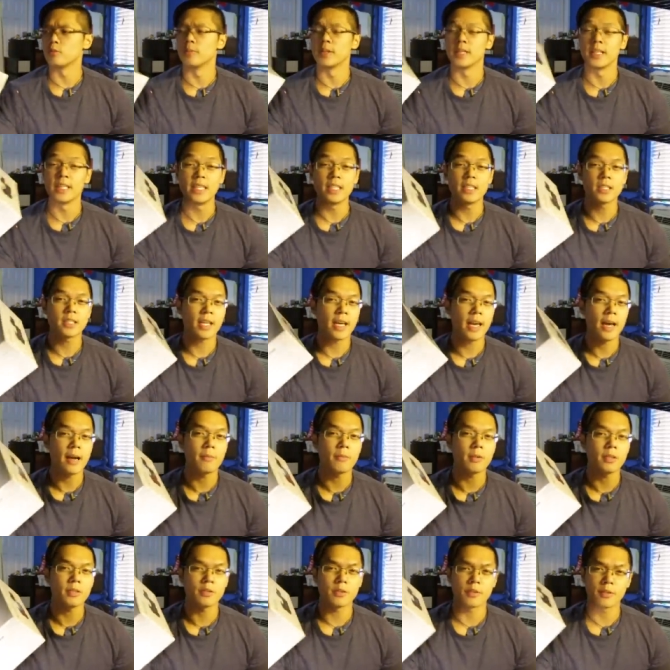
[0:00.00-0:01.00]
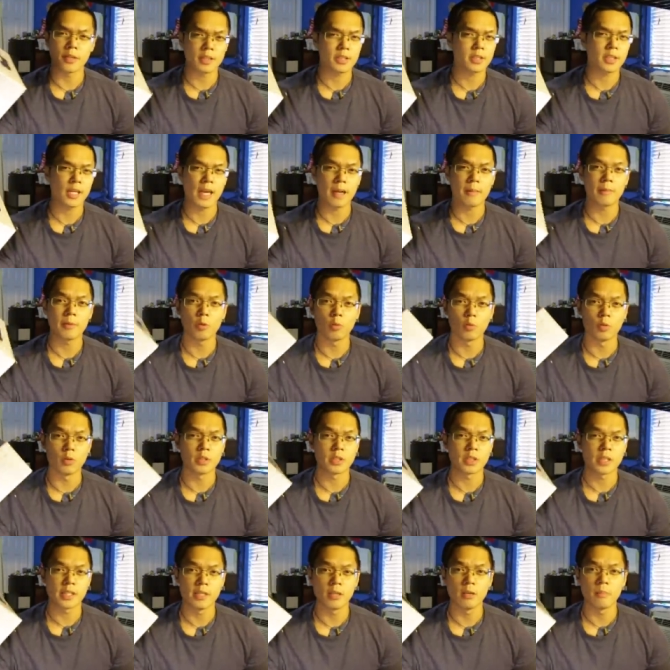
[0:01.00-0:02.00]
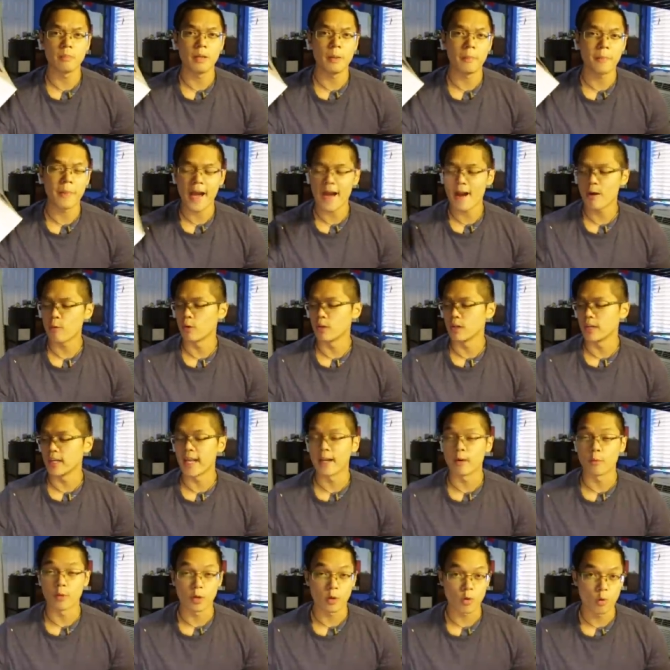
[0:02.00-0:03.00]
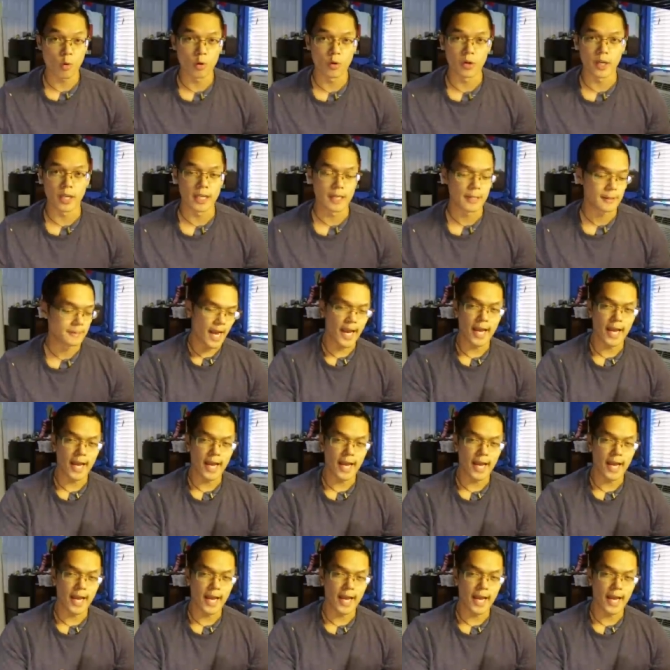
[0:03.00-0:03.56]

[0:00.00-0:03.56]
but these cameras or this camera will still be powered and recording.